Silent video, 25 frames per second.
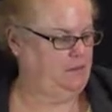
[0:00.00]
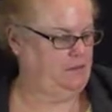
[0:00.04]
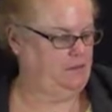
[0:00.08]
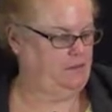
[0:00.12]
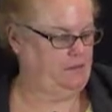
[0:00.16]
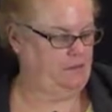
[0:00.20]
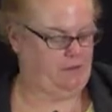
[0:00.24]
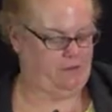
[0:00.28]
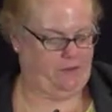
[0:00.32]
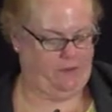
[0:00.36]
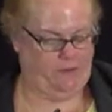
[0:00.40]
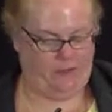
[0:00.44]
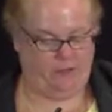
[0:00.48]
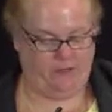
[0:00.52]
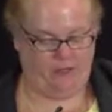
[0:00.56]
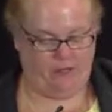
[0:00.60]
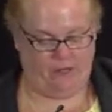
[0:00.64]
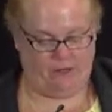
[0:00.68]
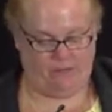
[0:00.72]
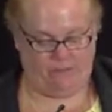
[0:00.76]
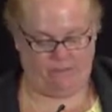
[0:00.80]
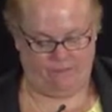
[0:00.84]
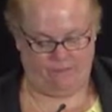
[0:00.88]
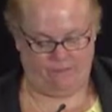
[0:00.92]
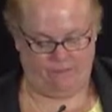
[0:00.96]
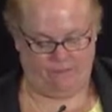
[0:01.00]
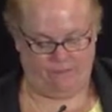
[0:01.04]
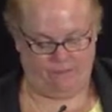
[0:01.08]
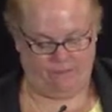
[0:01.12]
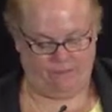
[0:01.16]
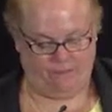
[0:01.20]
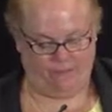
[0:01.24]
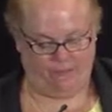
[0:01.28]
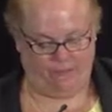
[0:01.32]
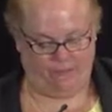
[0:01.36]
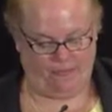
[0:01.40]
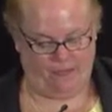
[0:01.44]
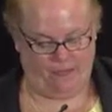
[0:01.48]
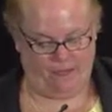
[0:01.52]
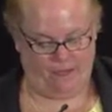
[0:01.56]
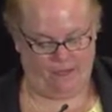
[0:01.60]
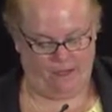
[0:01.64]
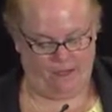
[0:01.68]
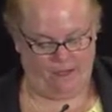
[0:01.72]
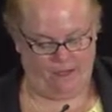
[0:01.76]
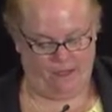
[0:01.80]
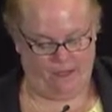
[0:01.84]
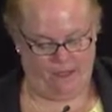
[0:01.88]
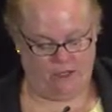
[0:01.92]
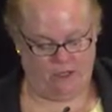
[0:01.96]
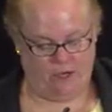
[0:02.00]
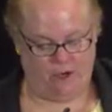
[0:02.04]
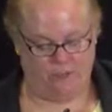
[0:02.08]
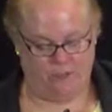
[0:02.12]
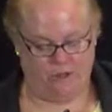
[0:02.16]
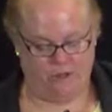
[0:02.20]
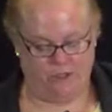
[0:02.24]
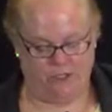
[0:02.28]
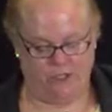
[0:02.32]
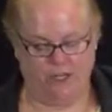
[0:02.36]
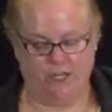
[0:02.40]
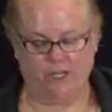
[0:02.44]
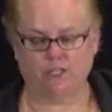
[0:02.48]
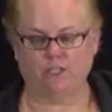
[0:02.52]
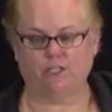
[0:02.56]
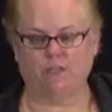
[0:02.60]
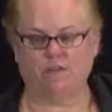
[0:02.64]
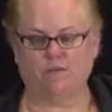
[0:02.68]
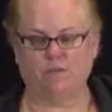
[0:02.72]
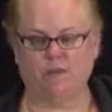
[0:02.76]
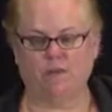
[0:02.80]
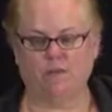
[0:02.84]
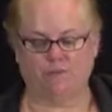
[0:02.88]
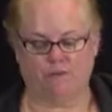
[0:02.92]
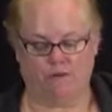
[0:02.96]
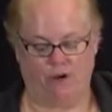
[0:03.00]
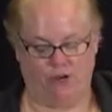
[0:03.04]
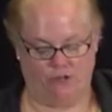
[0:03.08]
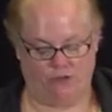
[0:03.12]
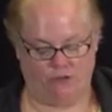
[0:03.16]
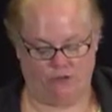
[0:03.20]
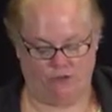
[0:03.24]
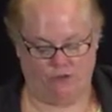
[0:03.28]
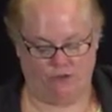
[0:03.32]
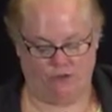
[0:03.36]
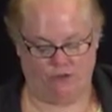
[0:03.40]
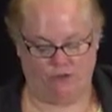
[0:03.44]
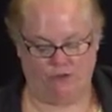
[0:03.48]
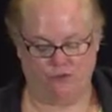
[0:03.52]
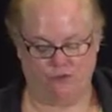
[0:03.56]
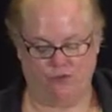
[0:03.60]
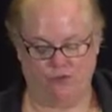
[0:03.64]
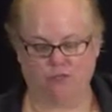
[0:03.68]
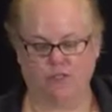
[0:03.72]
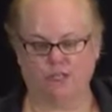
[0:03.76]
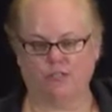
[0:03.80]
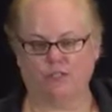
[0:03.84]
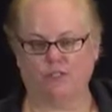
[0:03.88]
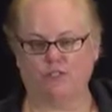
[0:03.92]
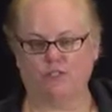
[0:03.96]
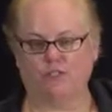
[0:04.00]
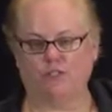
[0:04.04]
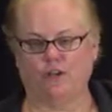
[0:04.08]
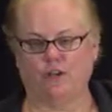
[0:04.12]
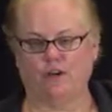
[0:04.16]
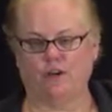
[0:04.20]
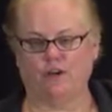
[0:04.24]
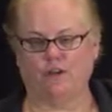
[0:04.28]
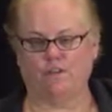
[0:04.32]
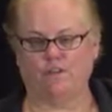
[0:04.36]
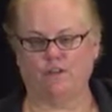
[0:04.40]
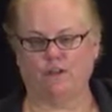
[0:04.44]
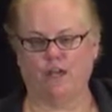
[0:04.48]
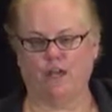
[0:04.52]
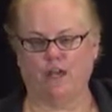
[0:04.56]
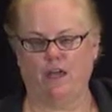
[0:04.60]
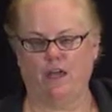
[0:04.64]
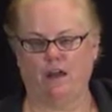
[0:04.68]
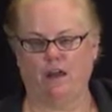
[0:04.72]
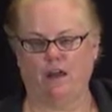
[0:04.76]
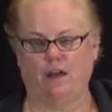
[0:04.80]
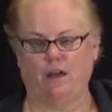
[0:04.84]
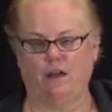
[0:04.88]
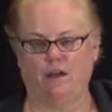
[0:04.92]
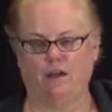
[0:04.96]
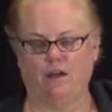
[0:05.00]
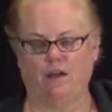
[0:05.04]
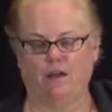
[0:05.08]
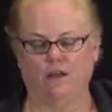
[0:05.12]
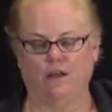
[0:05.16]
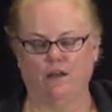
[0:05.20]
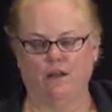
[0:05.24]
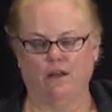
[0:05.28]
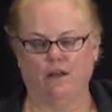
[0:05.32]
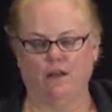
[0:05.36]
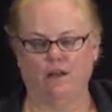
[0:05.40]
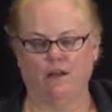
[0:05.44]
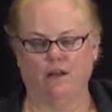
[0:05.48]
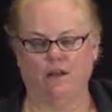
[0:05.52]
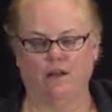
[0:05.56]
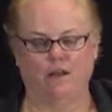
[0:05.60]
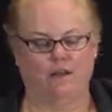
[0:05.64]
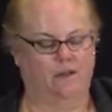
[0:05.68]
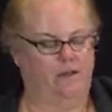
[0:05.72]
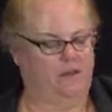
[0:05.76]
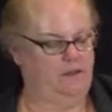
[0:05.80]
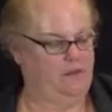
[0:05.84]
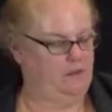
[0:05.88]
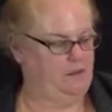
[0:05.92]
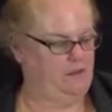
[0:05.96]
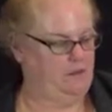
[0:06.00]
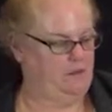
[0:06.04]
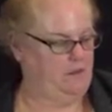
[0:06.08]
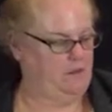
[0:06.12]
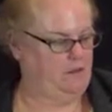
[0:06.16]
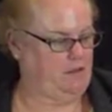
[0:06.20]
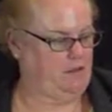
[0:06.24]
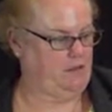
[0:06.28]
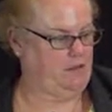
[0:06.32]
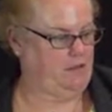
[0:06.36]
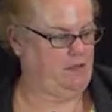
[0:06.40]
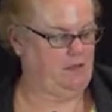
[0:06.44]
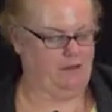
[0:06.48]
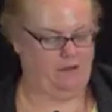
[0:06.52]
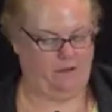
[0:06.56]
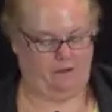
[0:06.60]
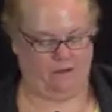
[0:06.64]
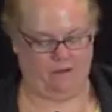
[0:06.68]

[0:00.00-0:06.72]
Very good. Number of stage 3 pressure ulcers at the start of care. Good.